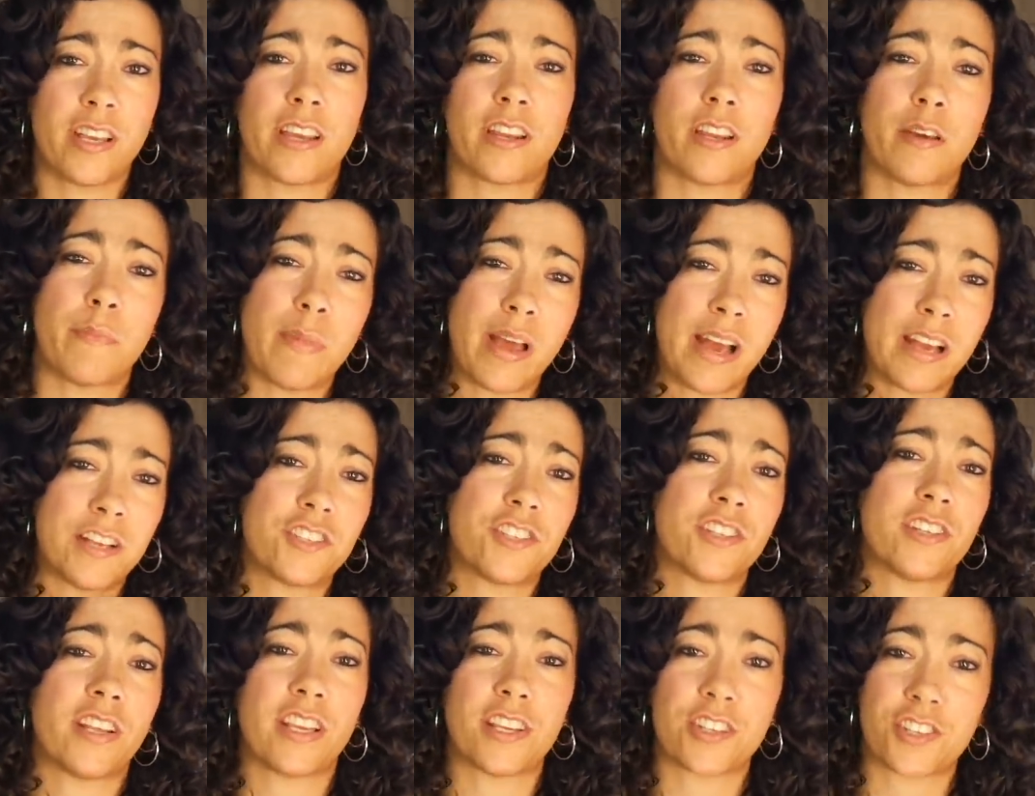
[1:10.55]
and
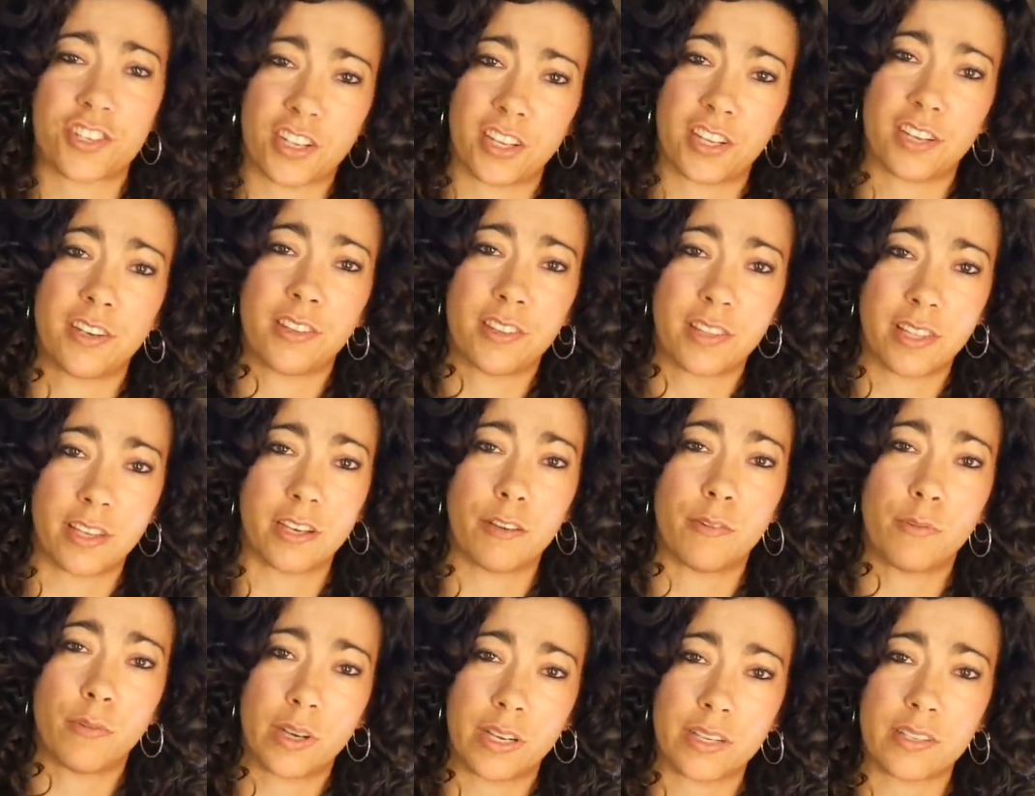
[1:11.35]
imagination than
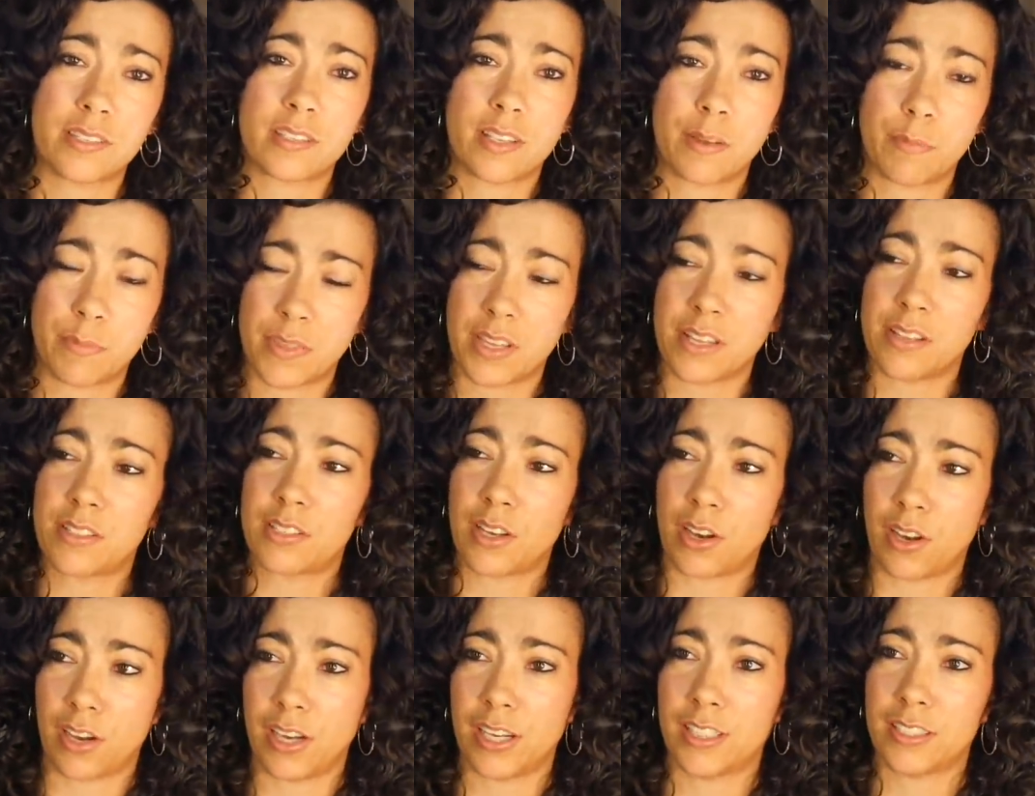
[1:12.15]
it was something
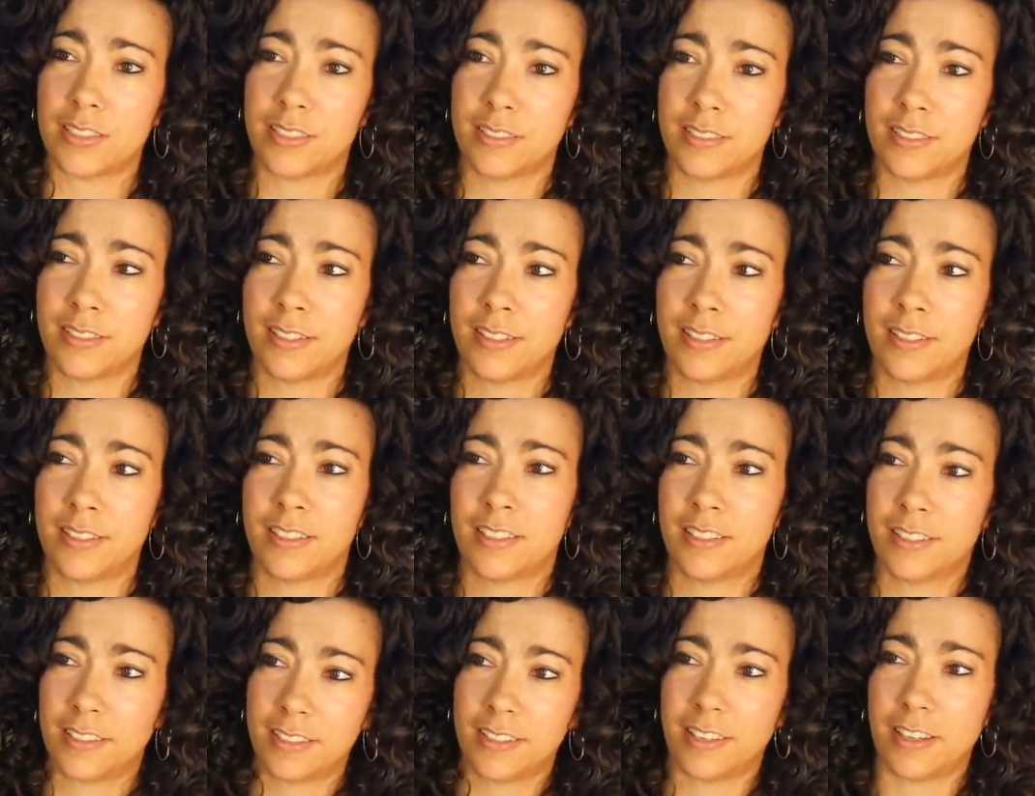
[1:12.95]
taught
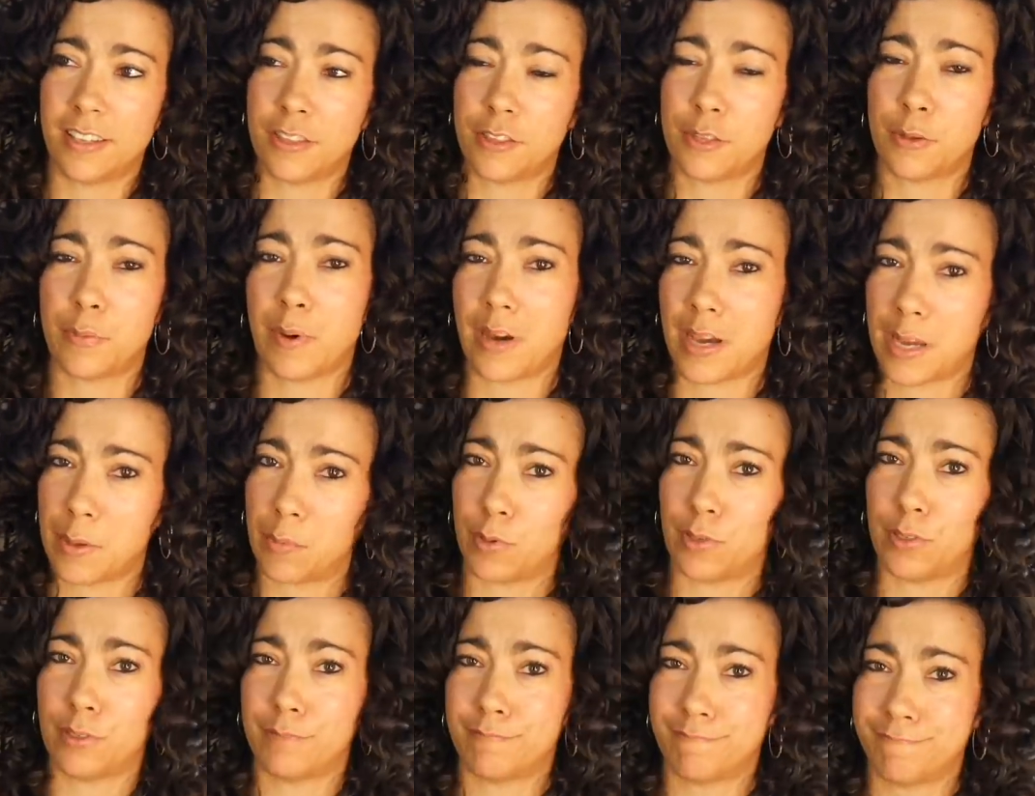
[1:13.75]
in the
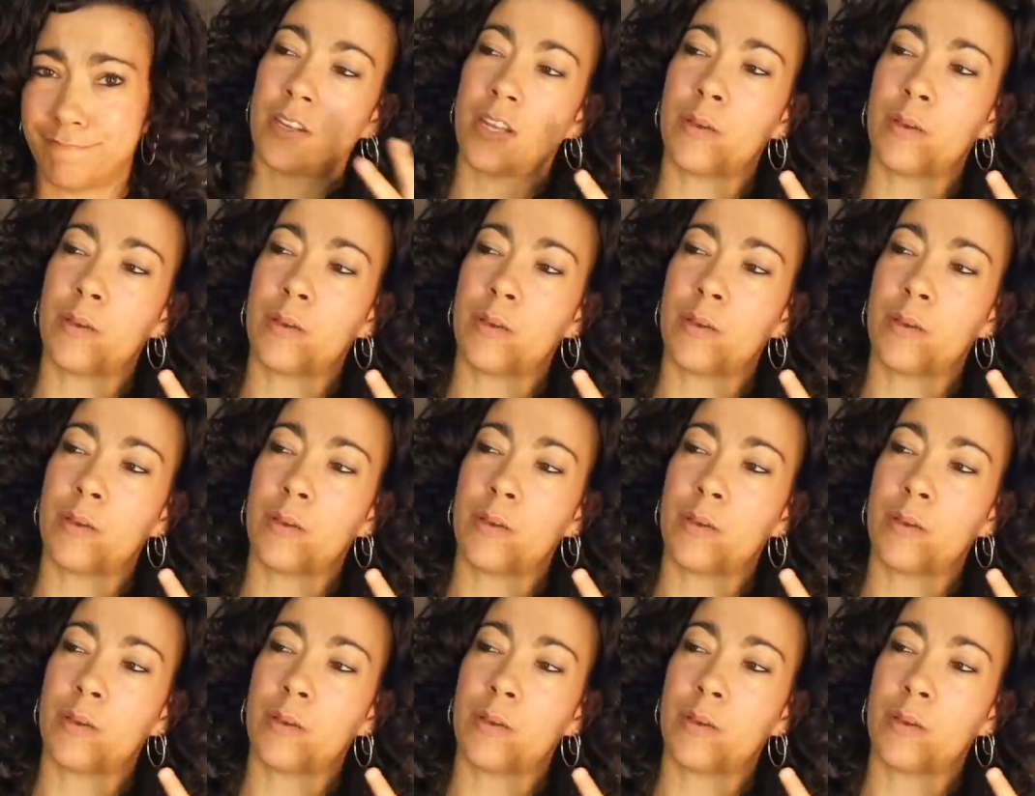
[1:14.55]
Bible.